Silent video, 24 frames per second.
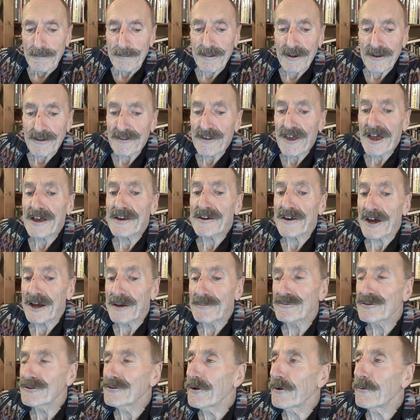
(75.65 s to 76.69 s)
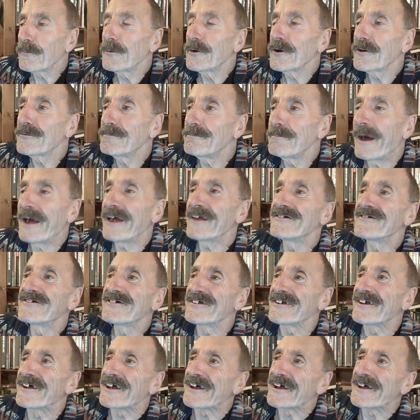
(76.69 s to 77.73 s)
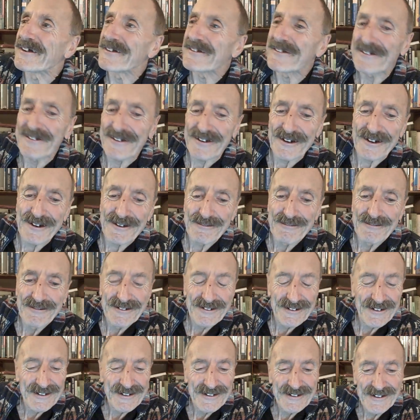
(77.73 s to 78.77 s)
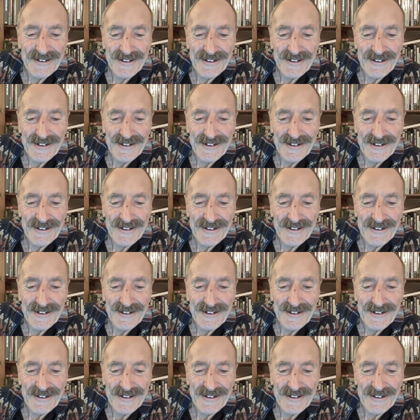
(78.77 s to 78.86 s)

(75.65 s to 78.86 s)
but their names are not worth mentioning, it seems.